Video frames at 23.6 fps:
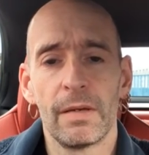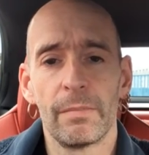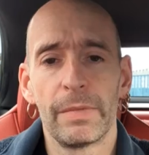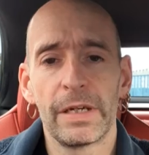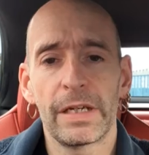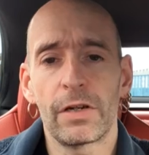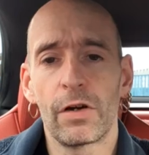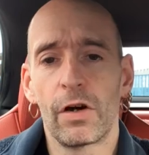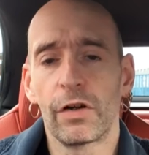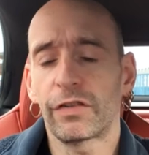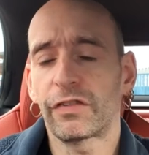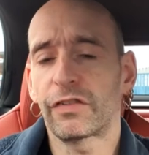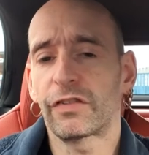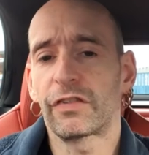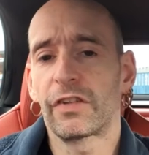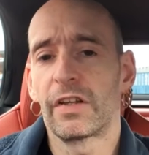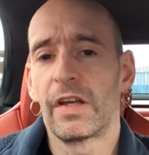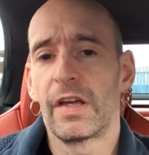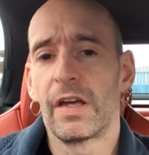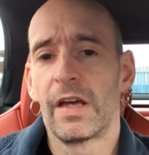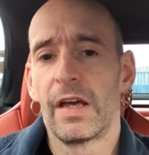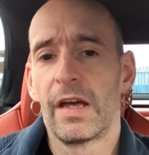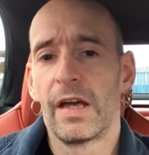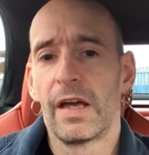Because
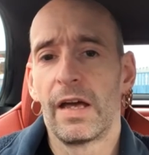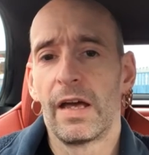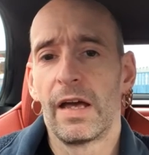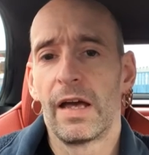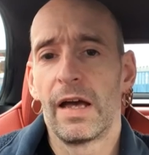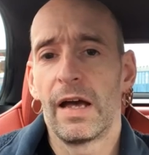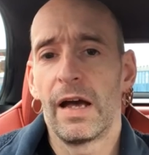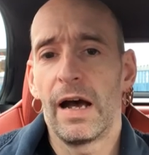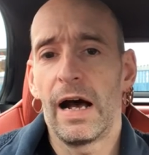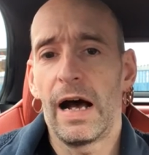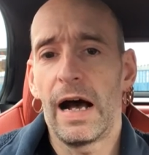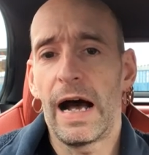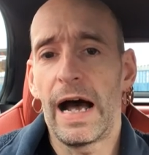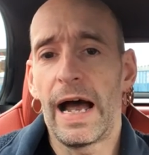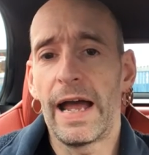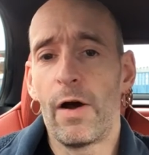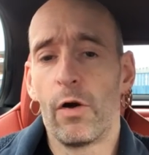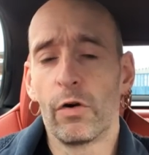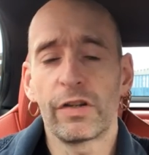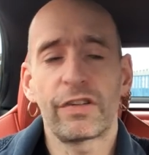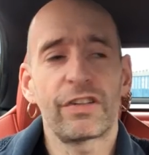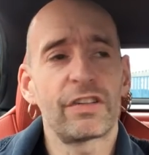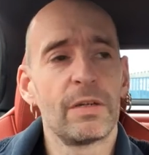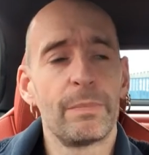I
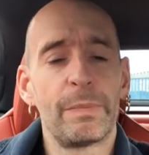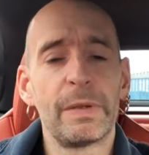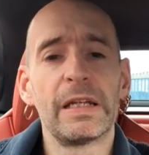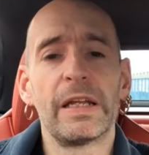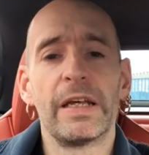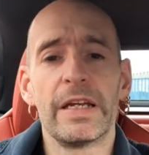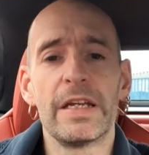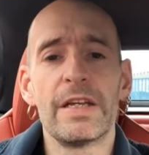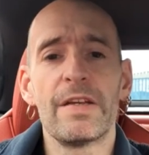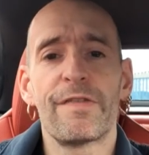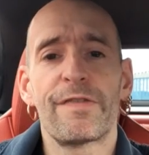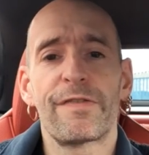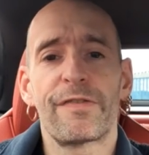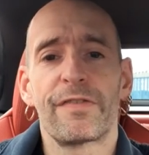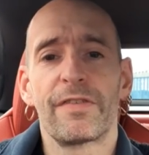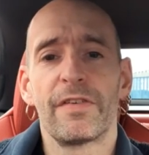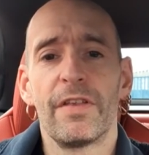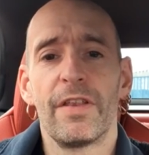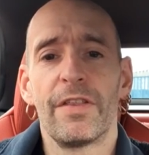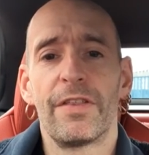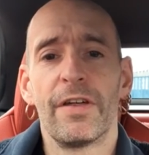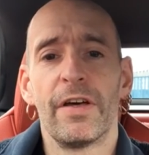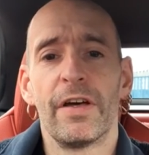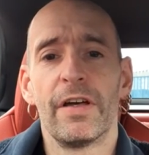honestly believe
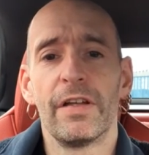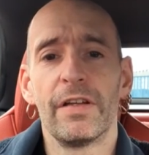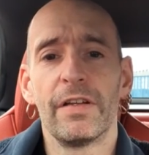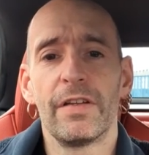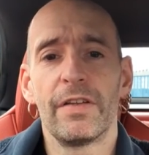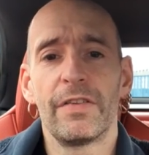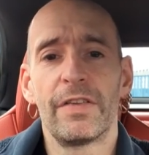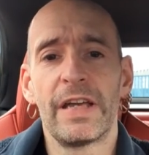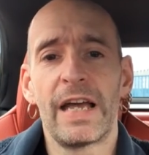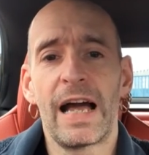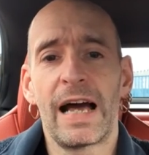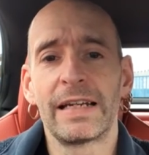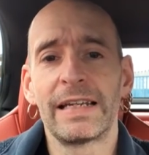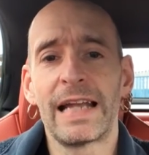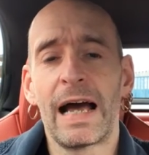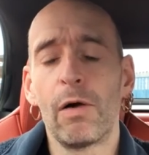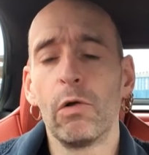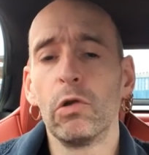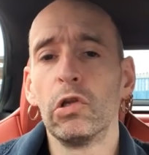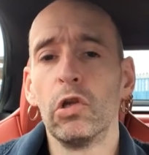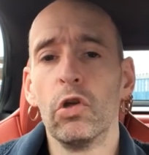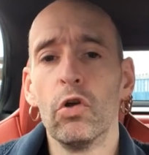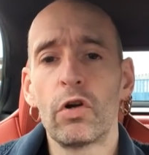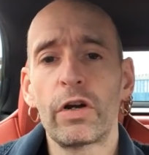that they are now
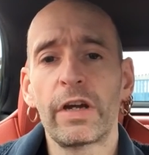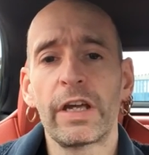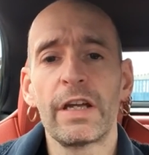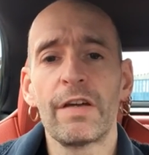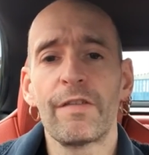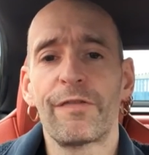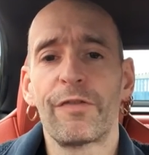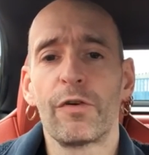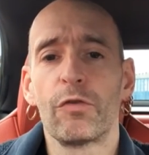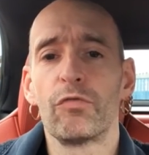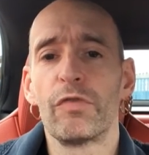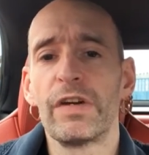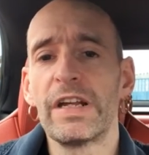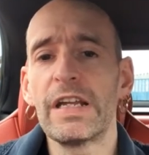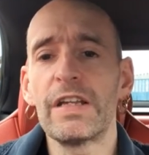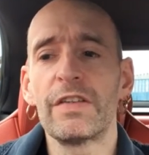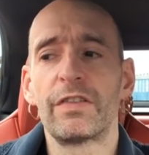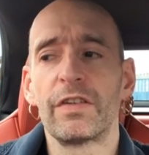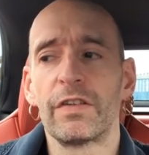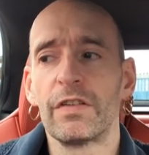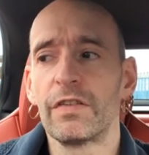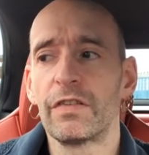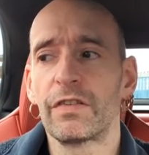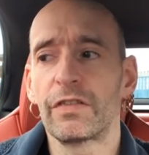looking for
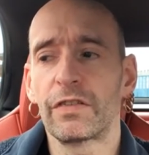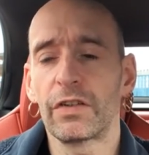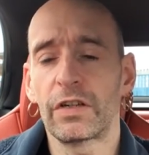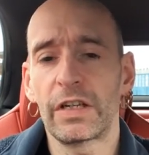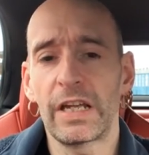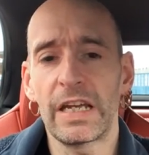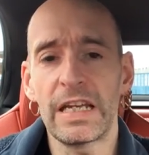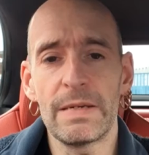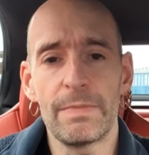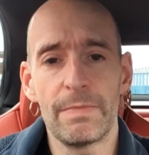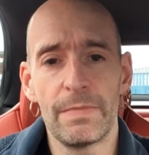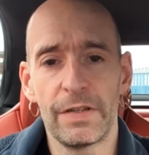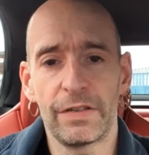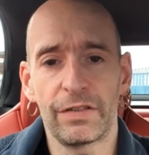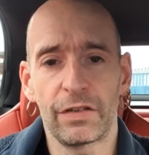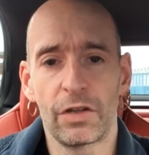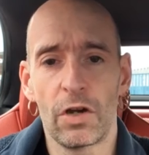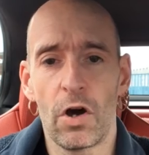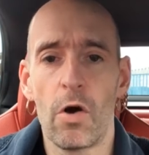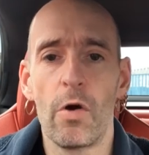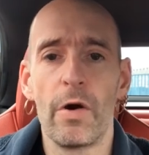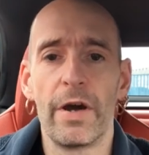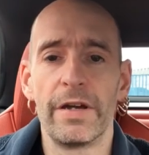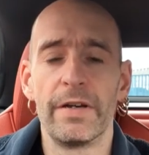reasons to keep this
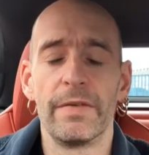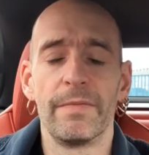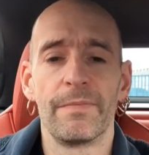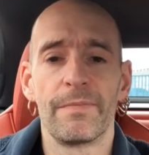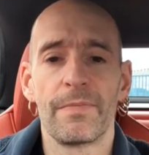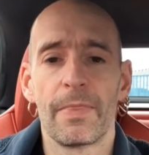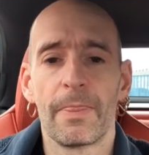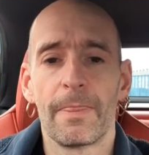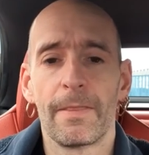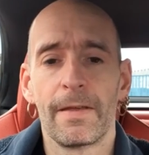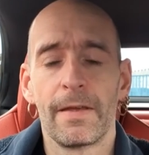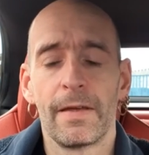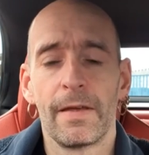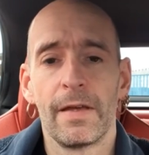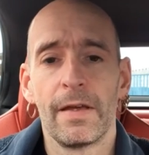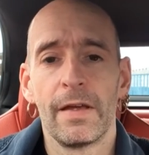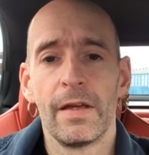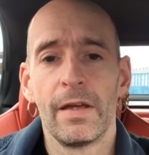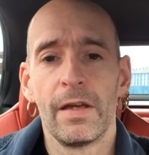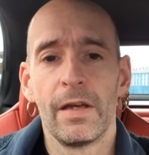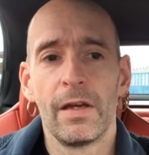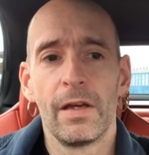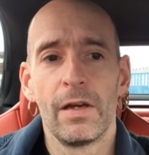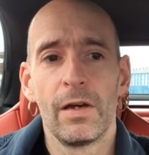going.
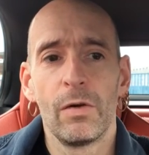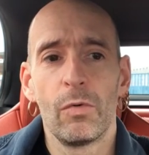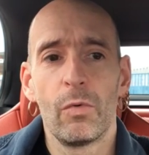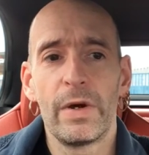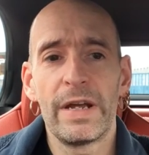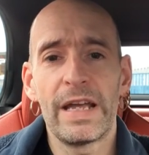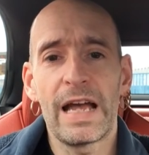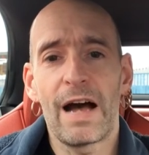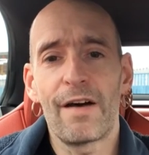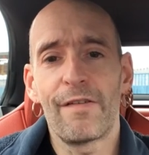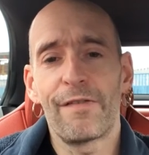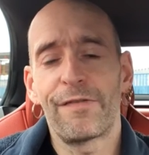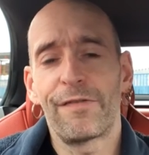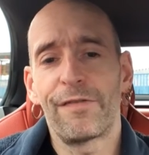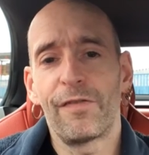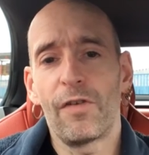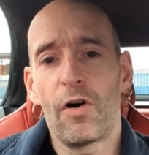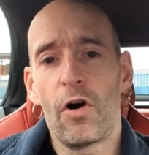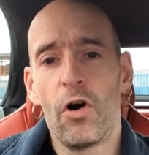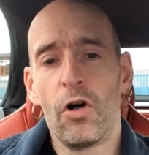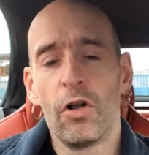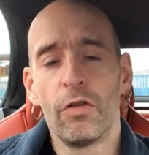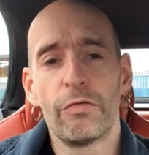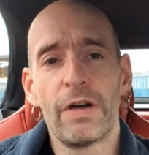We have
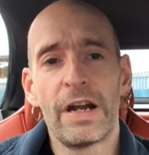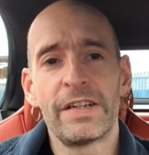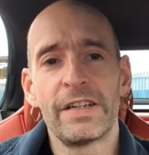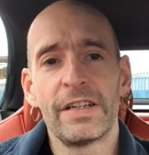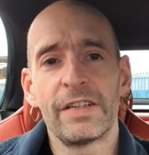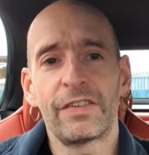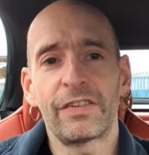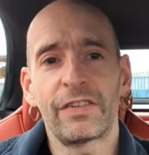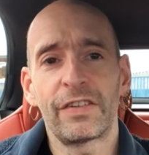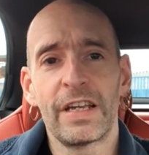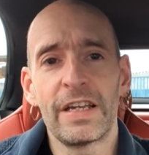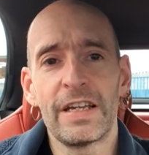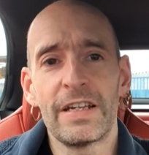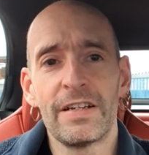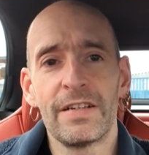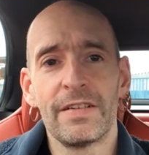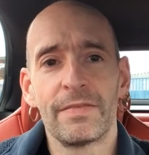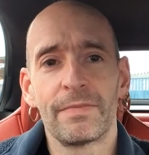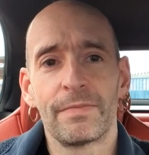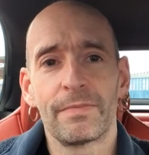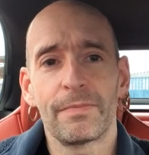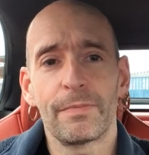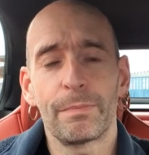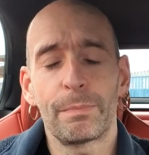already
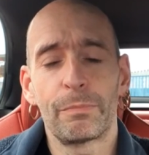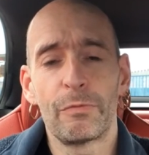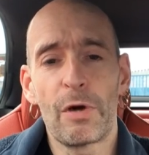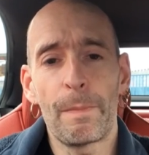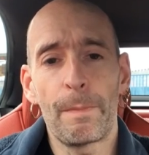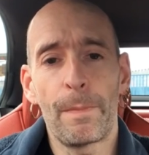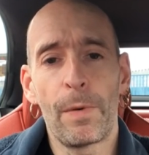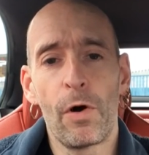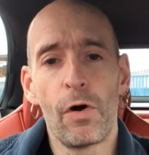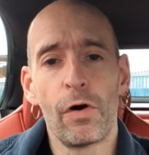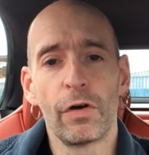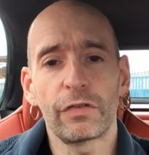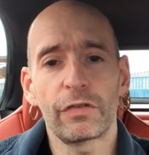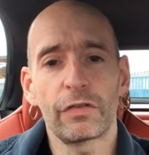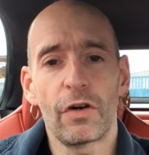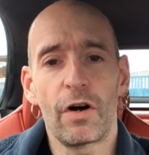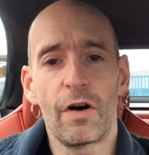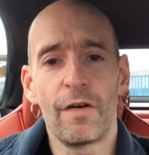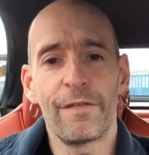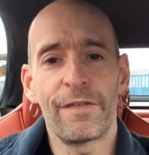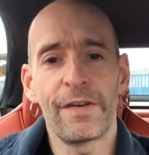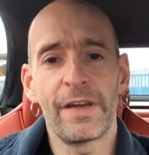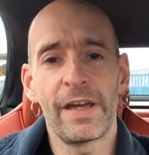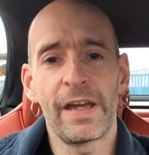seen reports
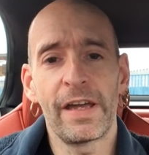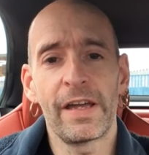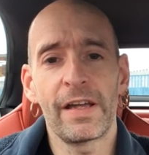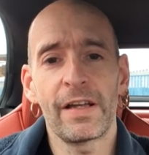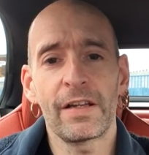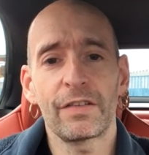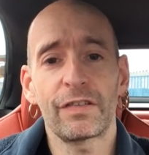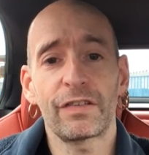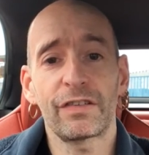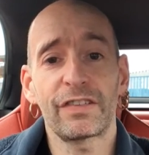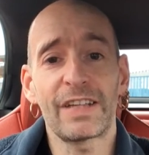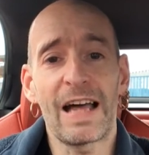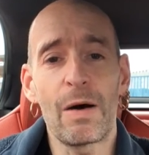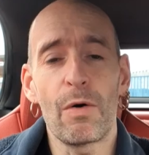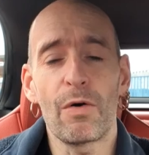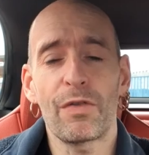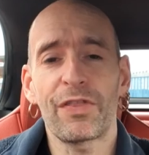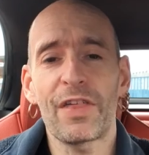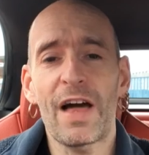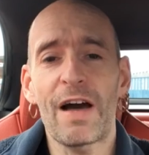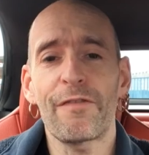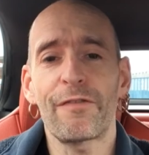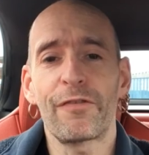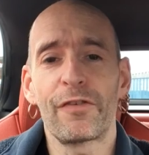of a
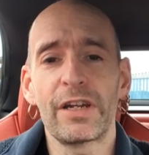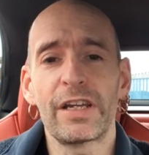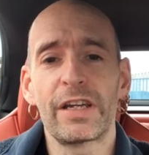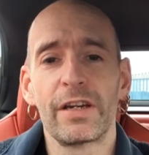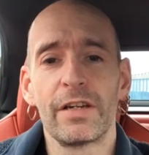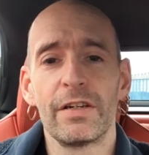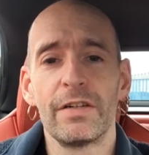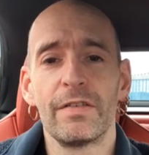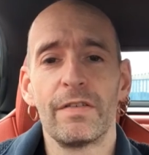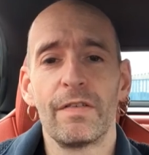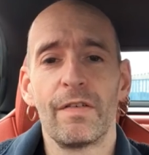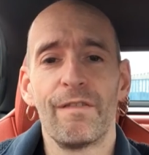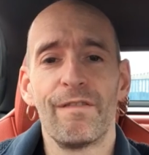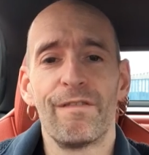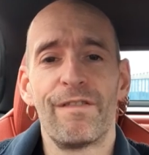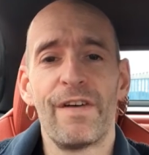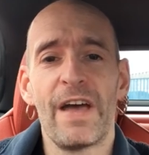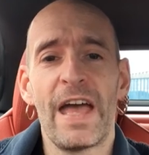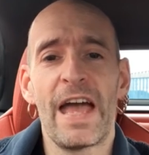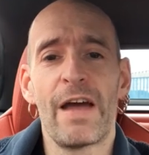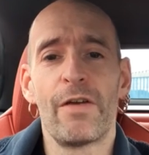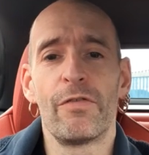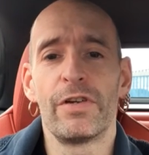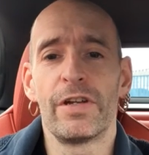South African
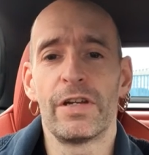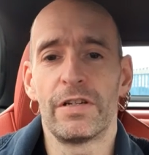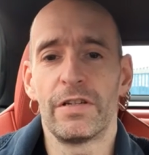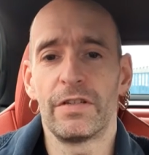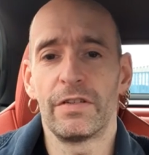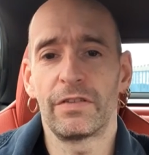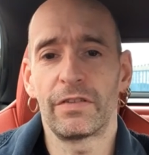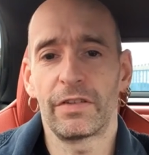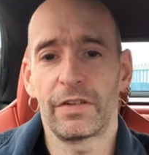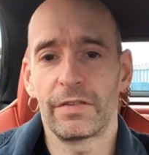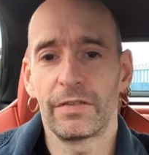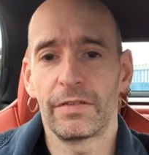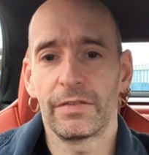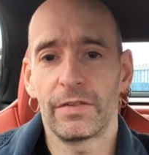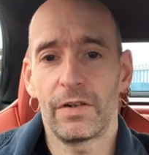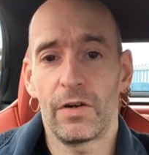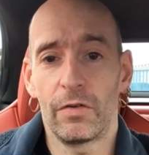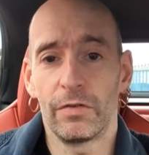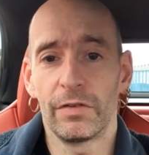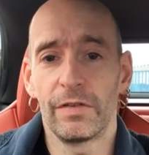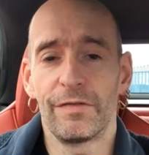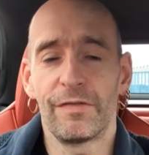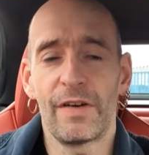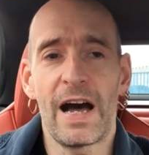variant
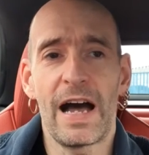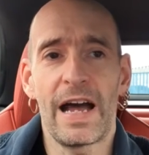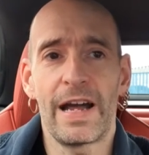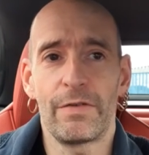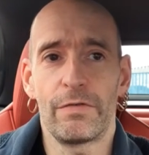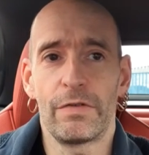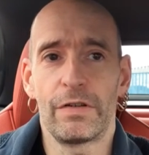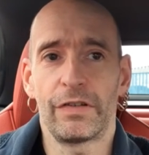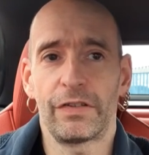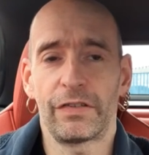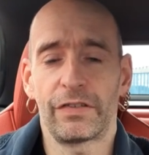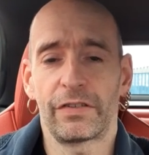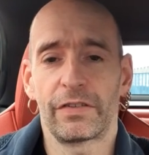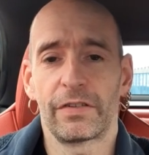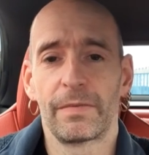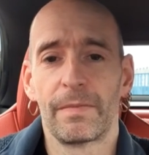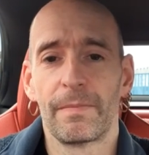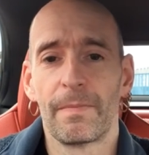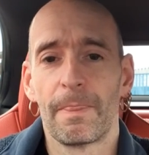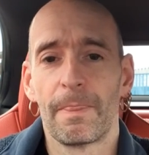on the virus.